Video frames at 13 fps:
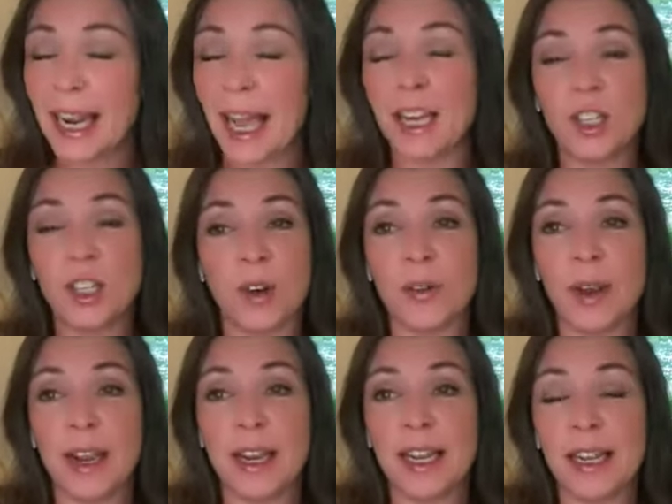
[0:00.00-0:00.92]
and I enjoy
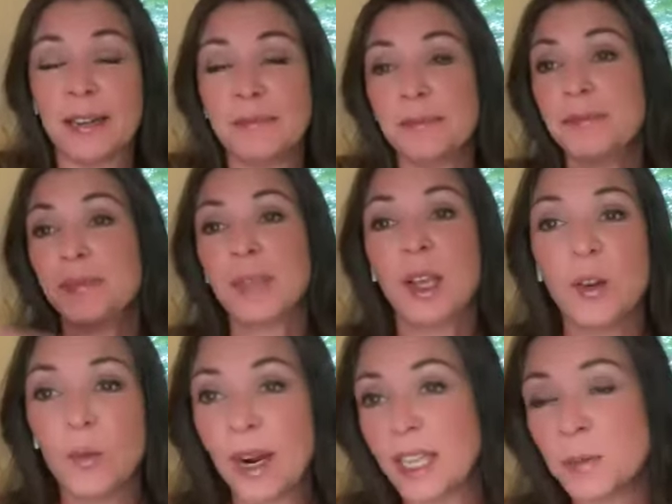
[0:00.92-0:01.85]
writing it
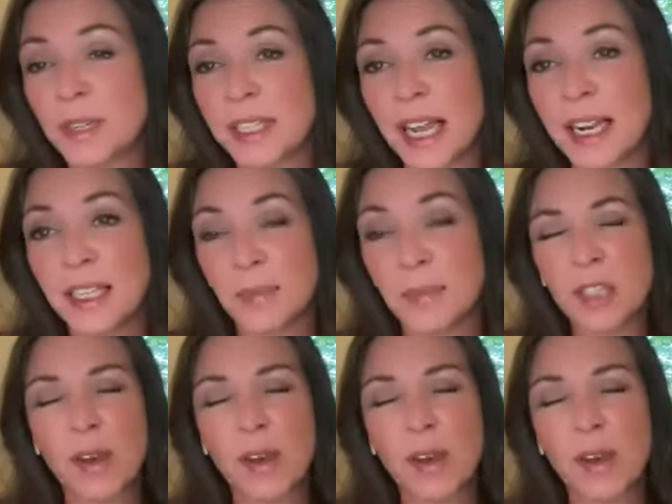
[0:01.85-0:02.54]
when it's presented to me.